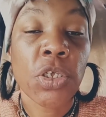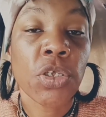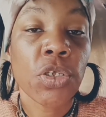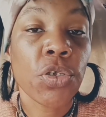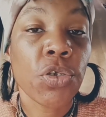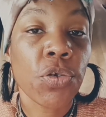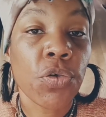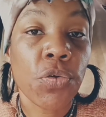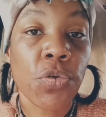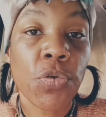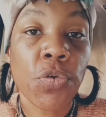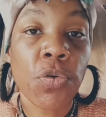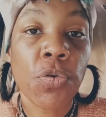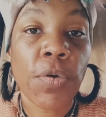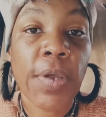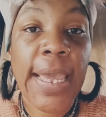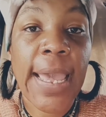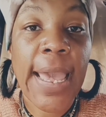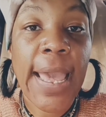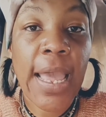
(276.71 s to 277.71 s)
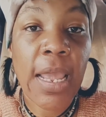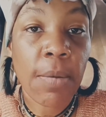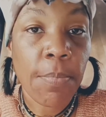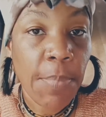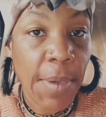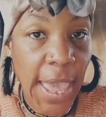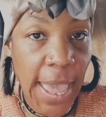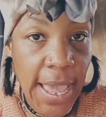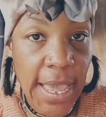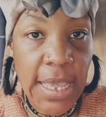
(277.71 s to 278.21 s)
You can
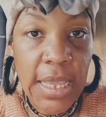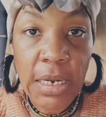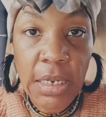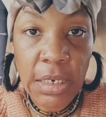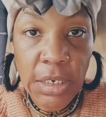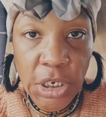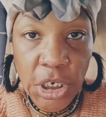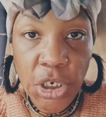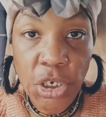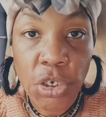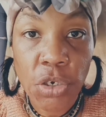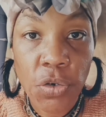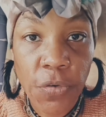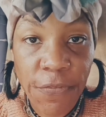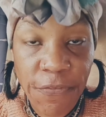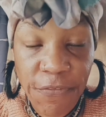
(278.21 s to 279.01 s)
pay an additional